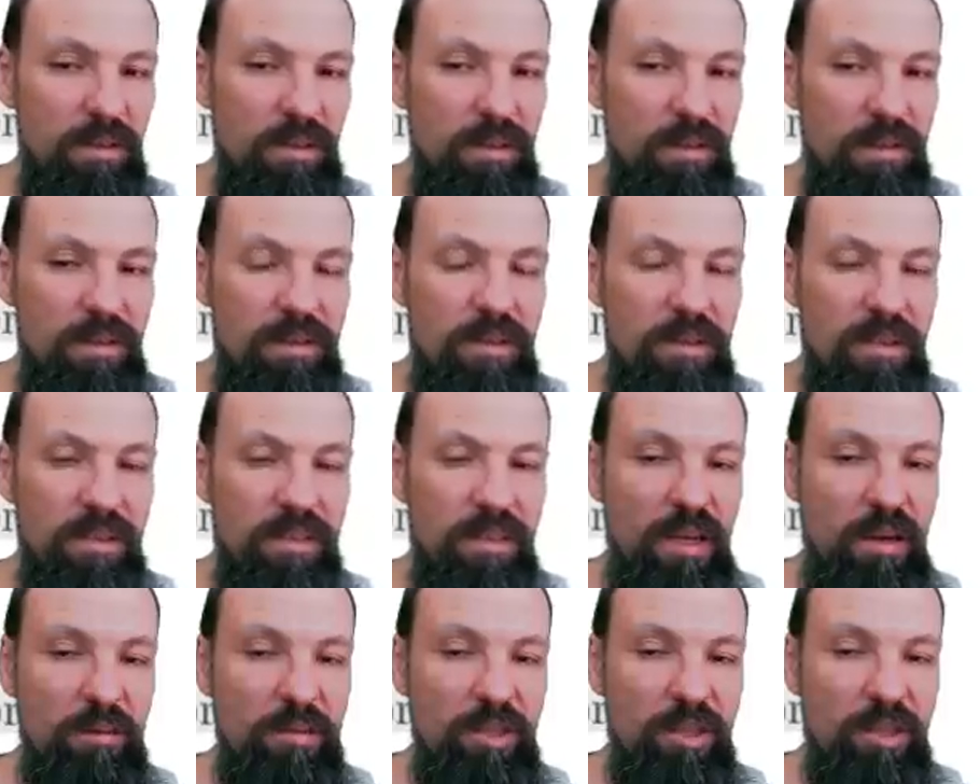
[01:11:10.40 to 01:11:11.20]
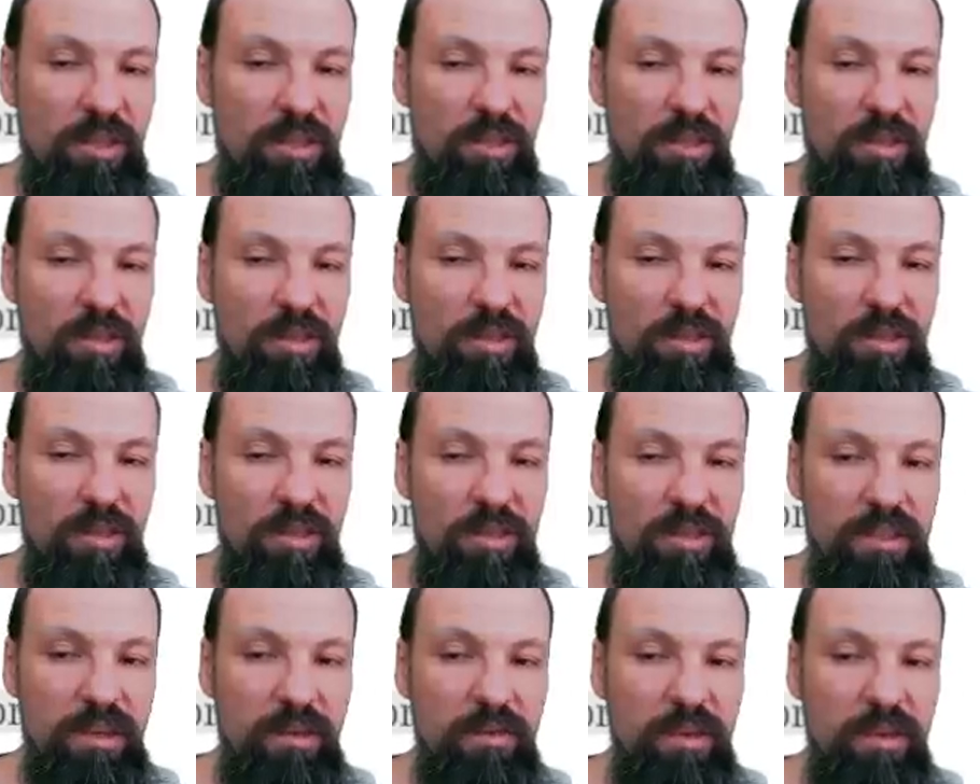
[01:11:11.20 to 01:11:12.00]
This assumption
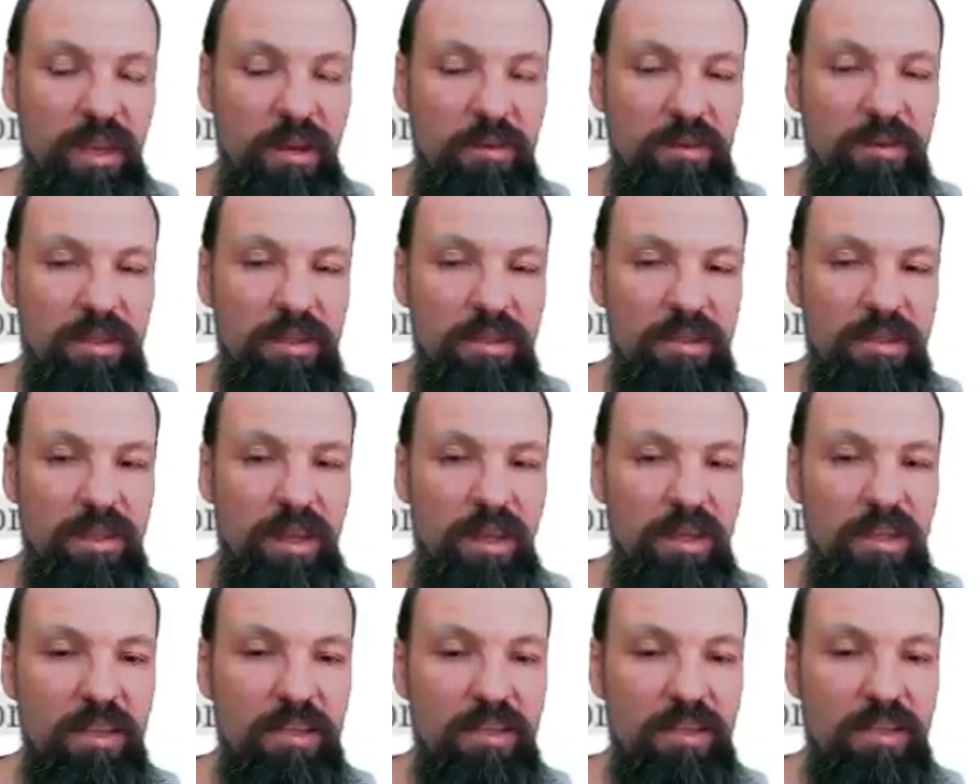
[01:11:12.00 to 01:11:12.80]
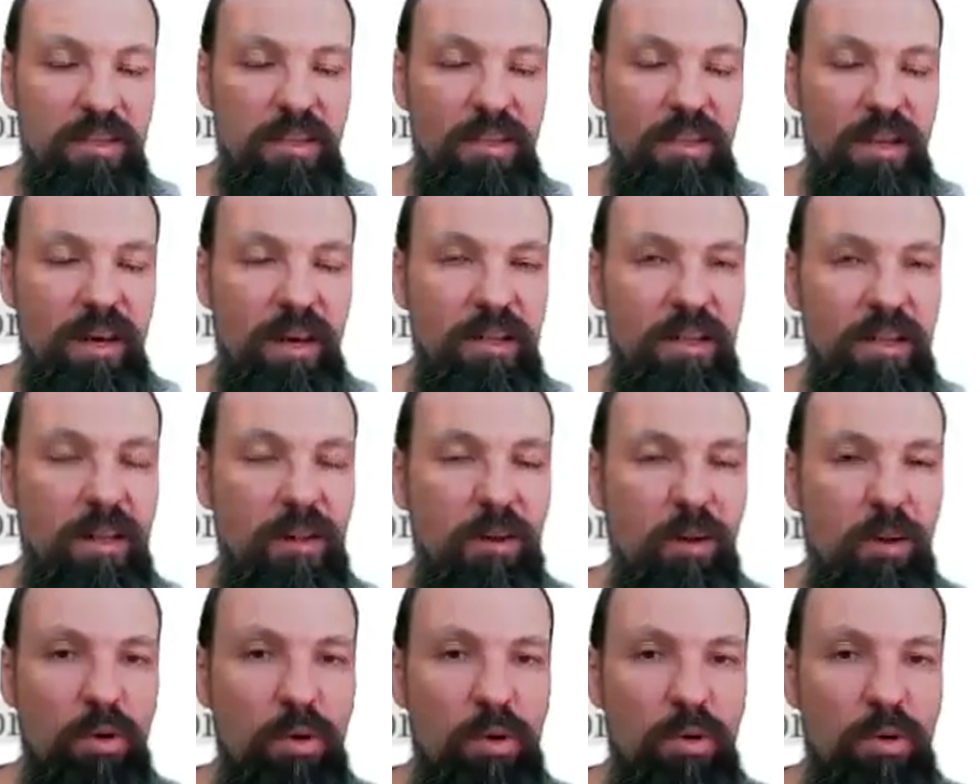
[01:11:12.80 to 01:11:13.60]
sometimes done as the
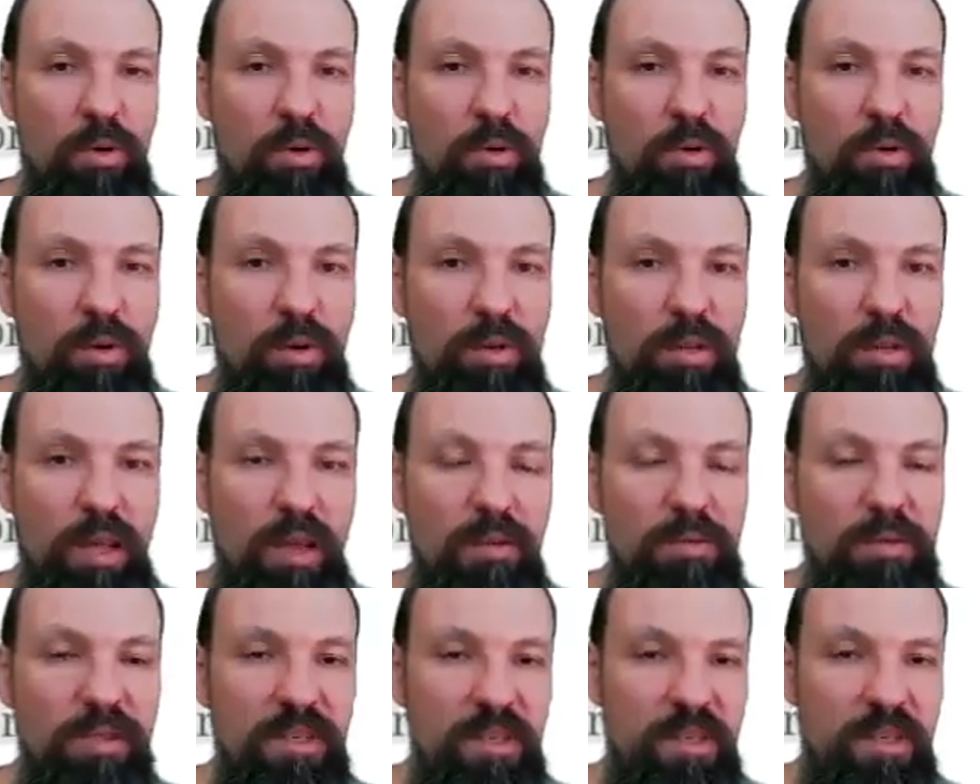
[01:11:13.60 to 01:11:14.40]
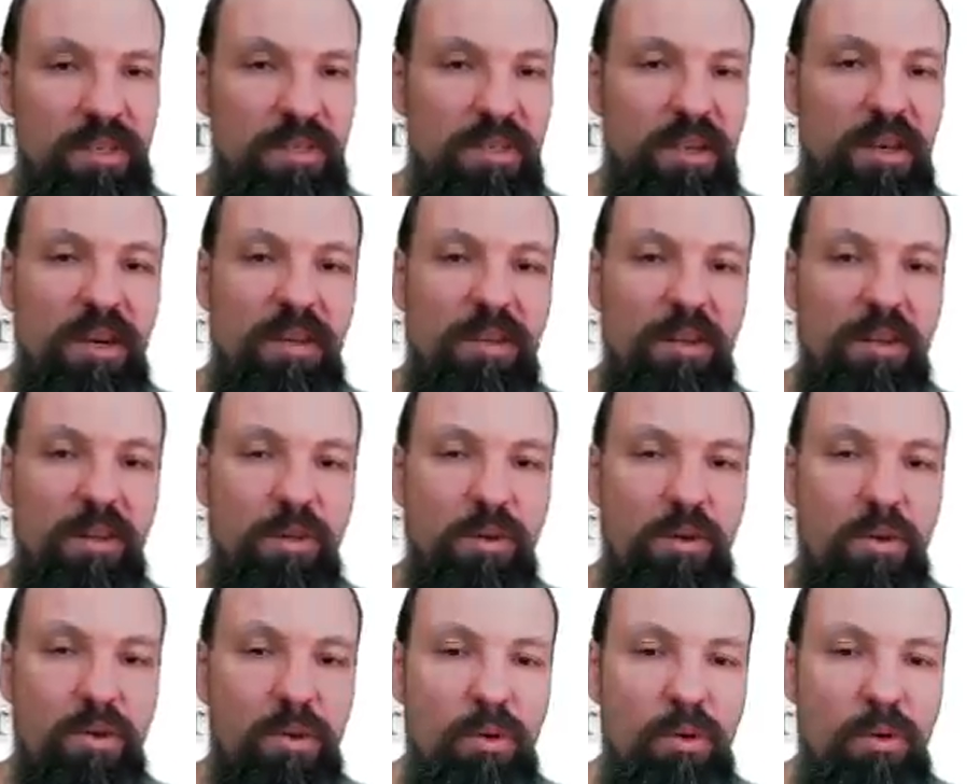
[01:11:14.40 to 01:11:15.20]
analog or time series
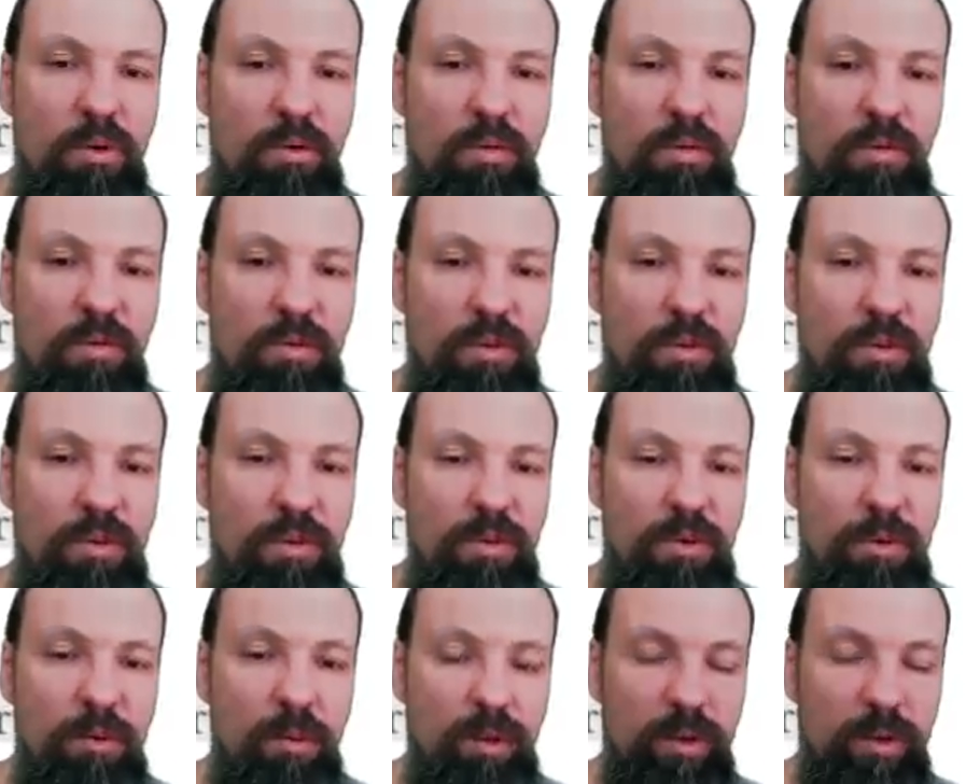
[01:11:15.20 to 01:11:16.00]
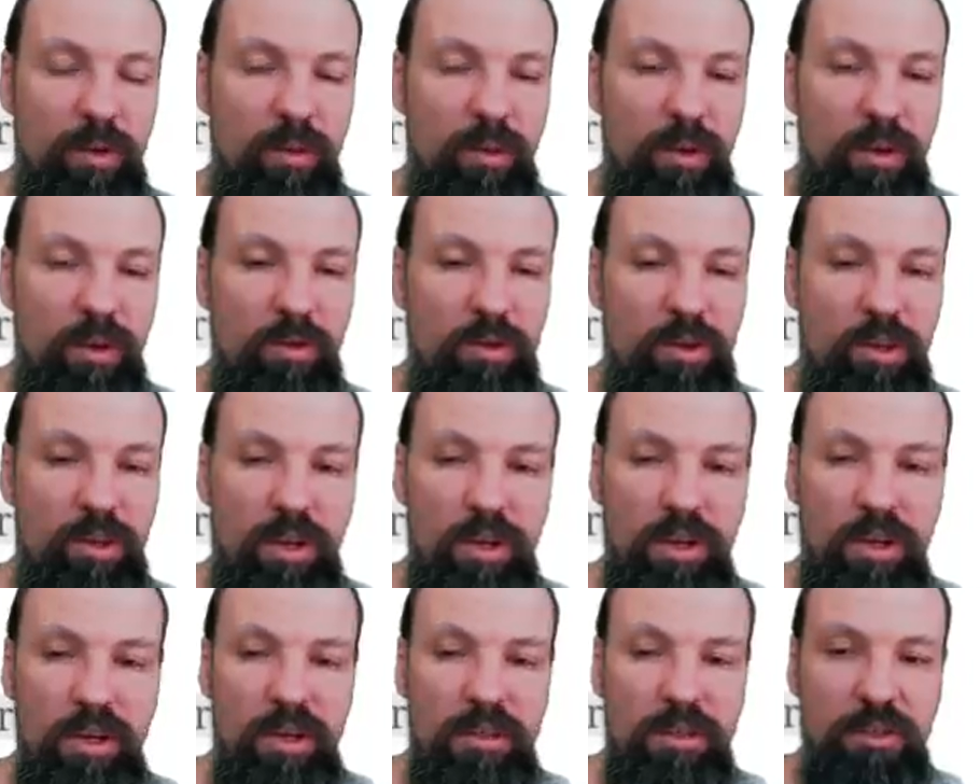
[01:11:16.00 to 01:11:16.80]
analog of what we
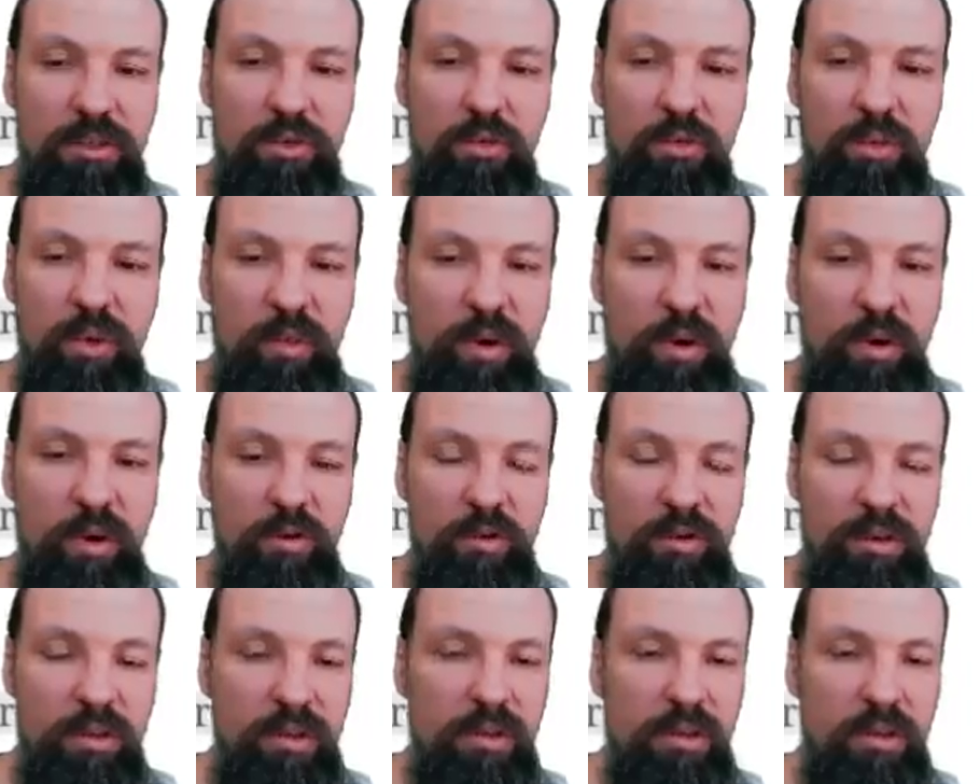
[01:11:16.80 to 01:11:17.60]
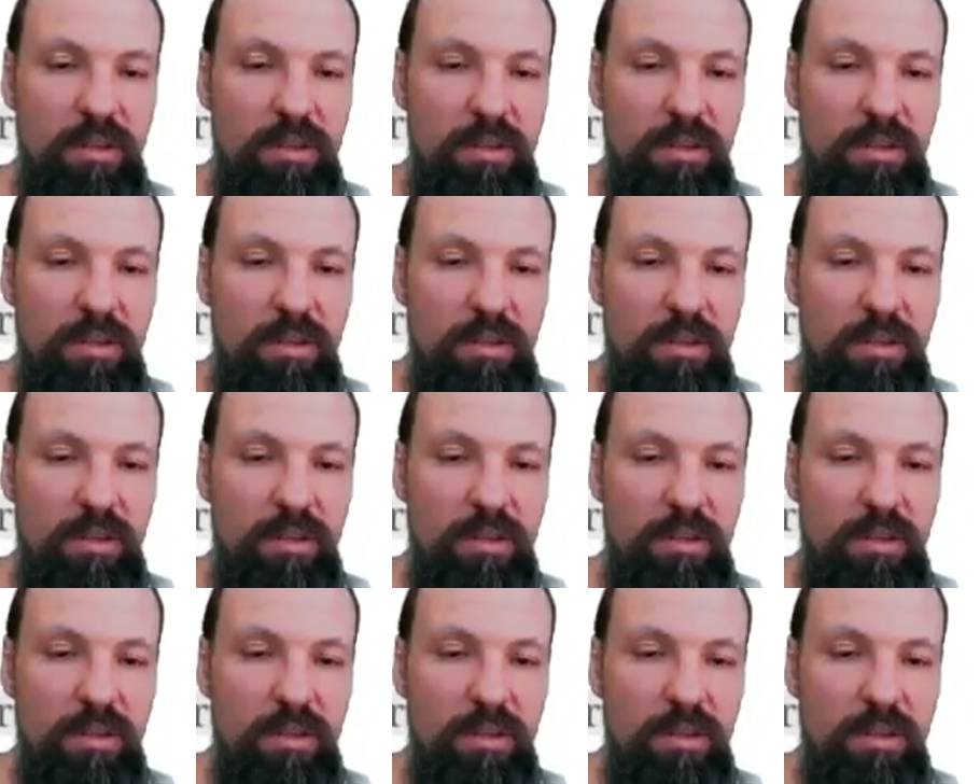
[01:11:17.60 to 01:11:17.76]
usually assume about the